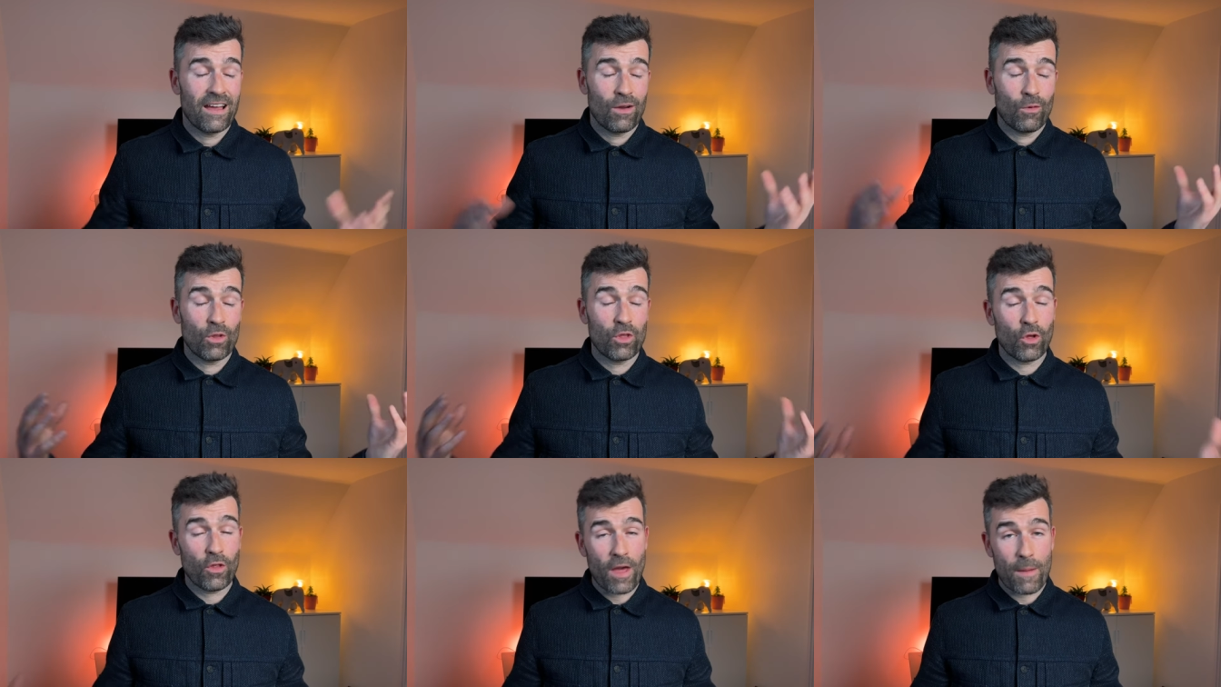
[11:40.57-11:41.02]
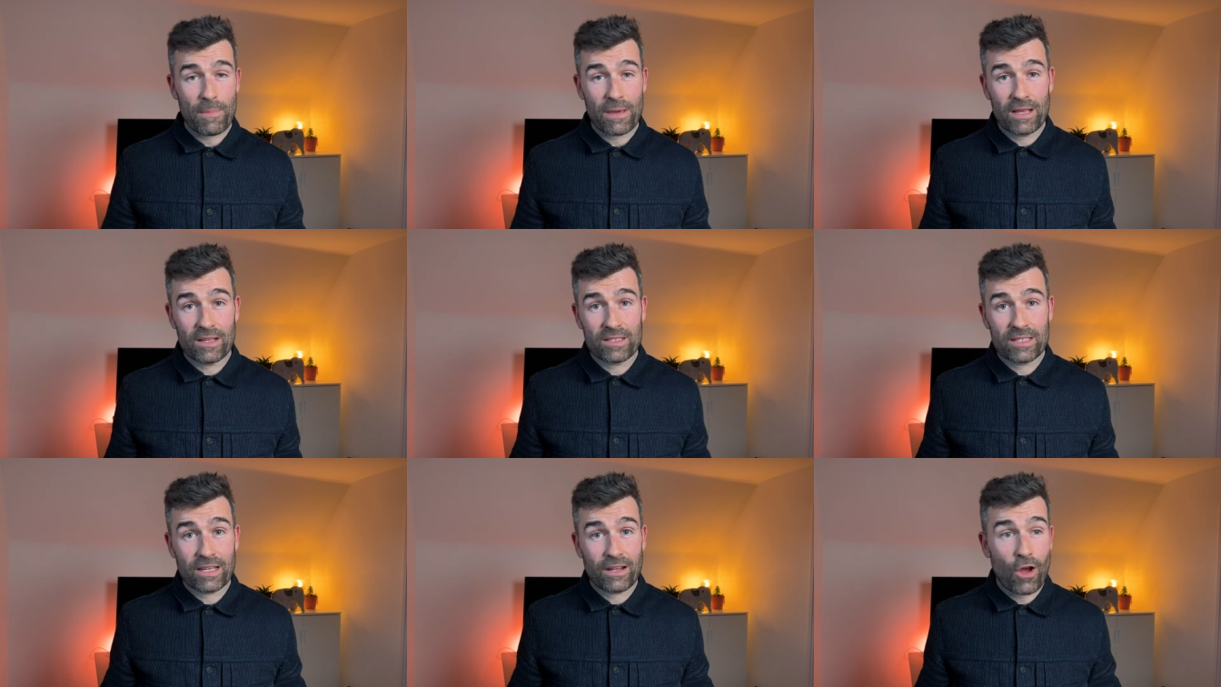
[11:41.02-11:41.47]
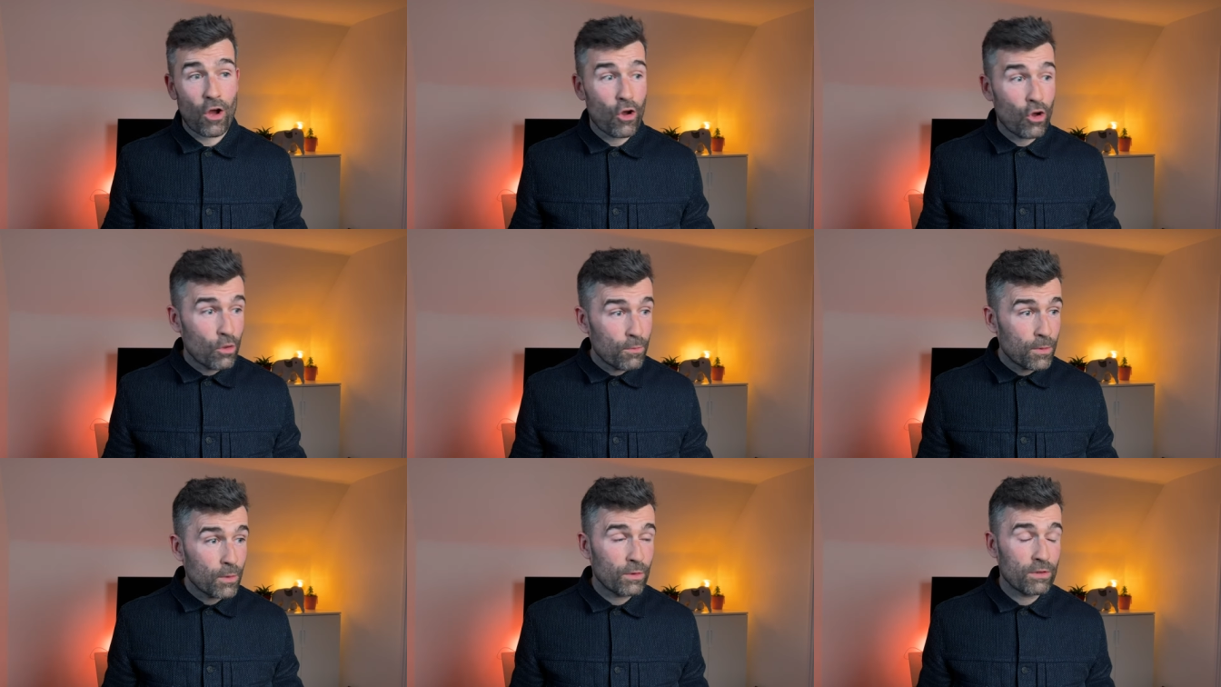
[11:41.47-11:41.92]
With all that being said, I
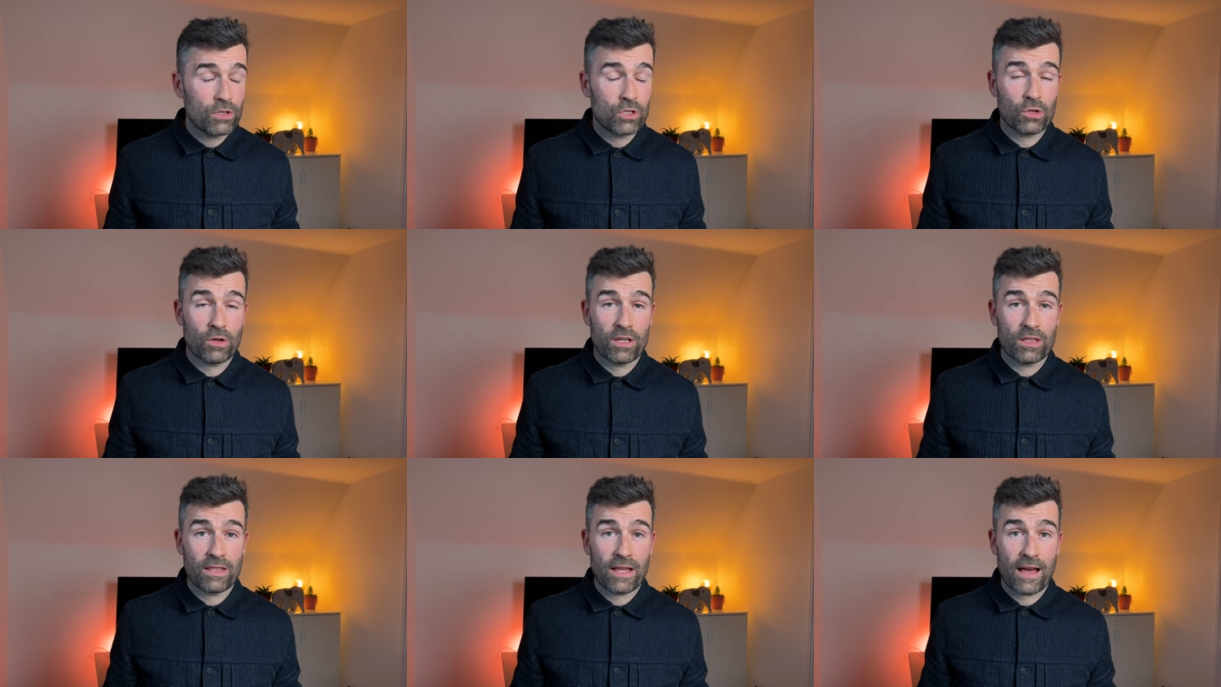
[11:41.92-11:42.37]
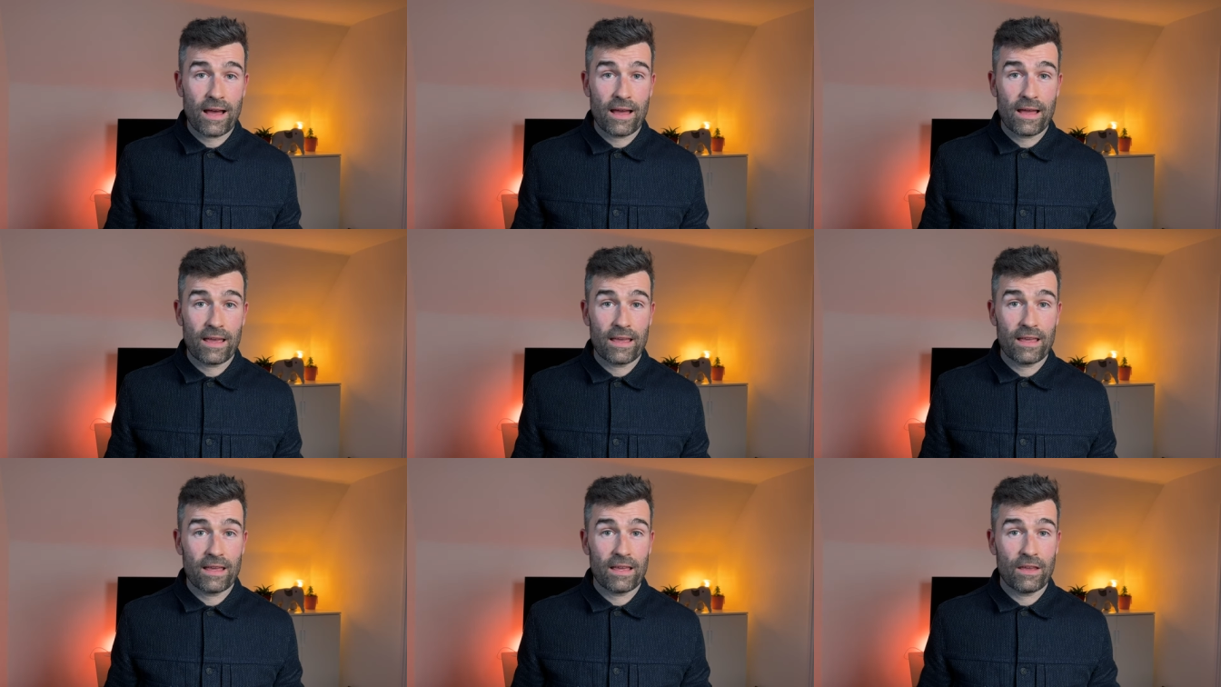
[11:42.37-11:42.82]
hope you enjoyed that.